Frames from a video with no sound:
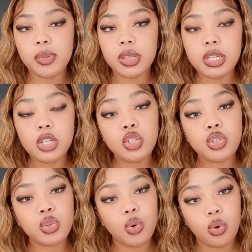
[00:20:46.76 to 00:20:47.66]

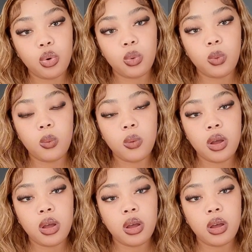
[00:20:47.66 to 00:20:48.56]
please go
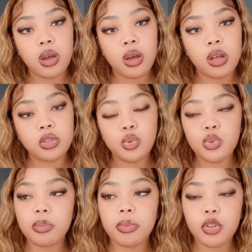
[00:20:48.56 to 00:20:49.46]
to
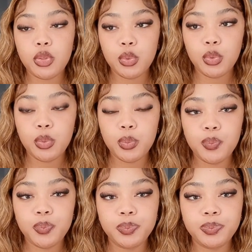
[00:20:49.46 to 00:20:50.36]
the
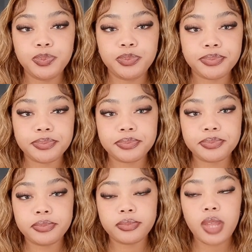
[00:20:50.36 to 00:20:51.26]
bathroom
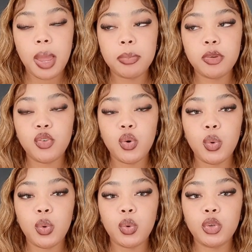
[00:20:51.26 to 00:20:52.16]

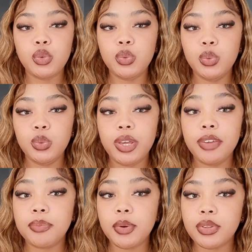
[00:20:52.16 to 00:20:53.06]
before you
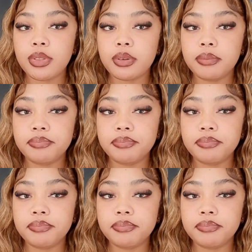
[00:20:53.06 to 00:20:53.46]
give birth.